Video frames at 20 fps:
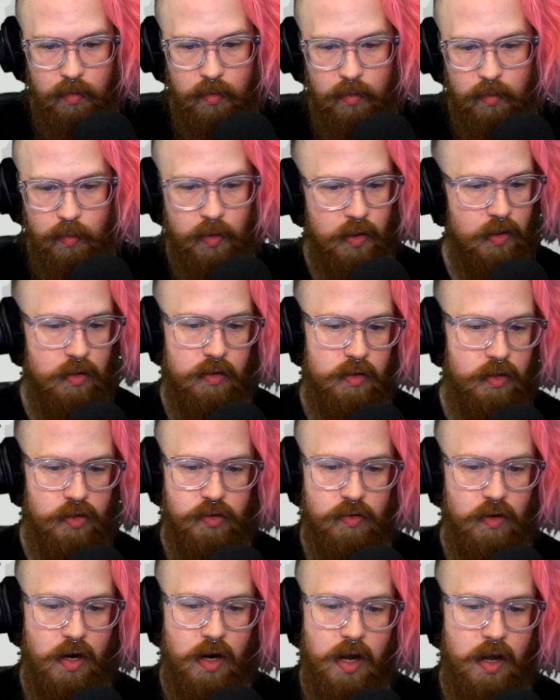will
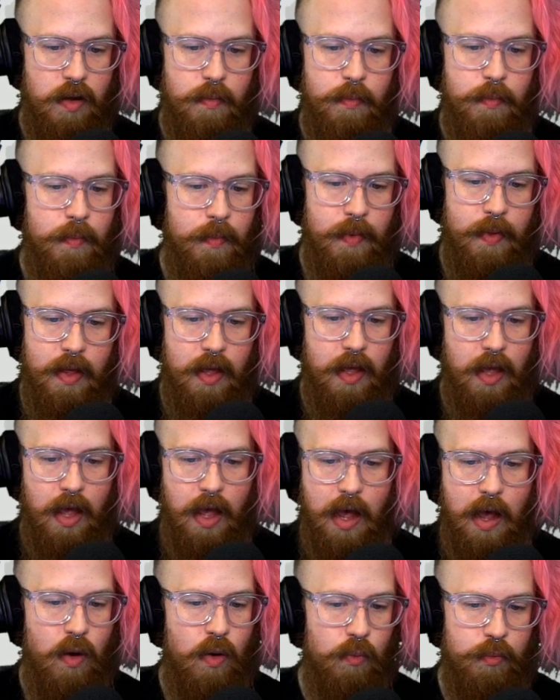describe
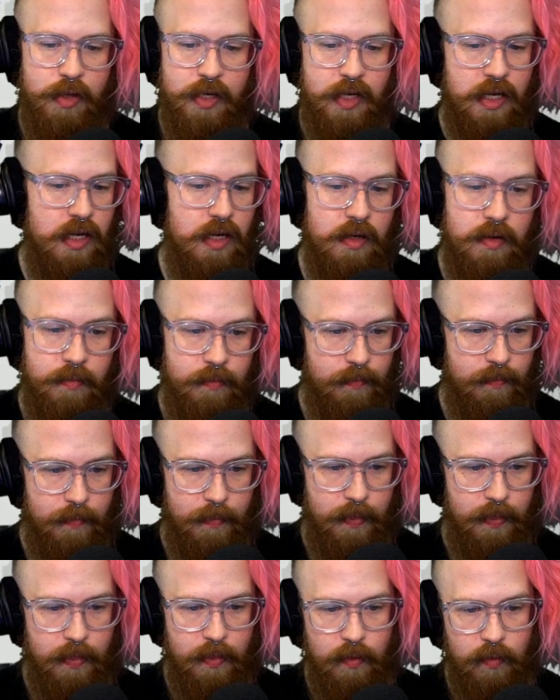how many
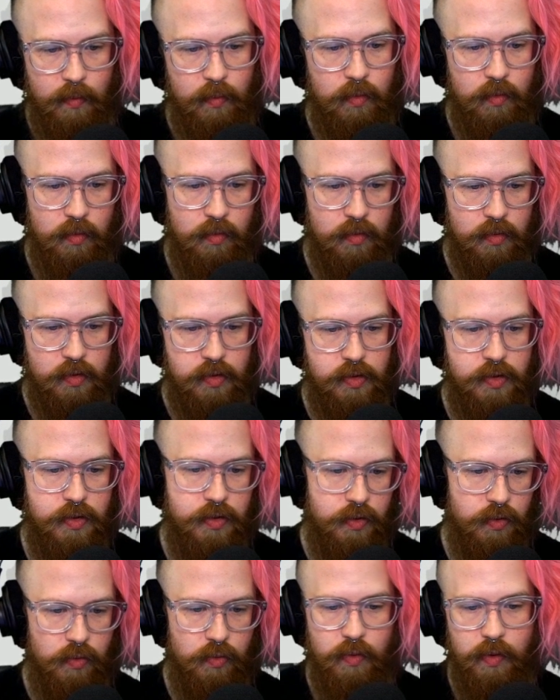wounds
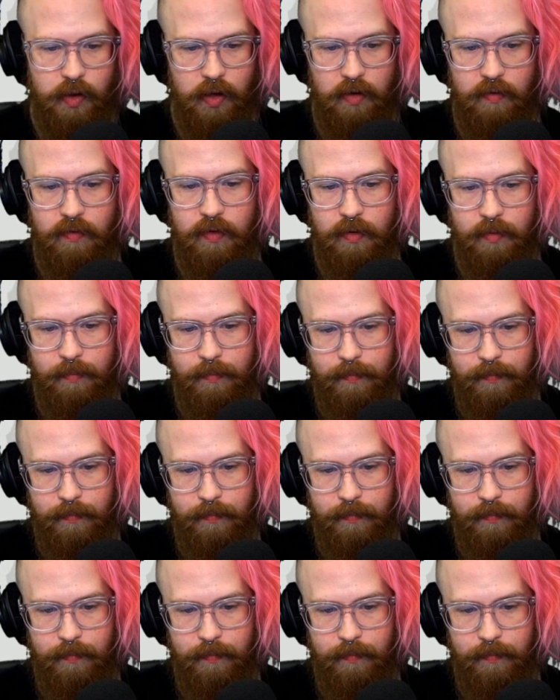to recover.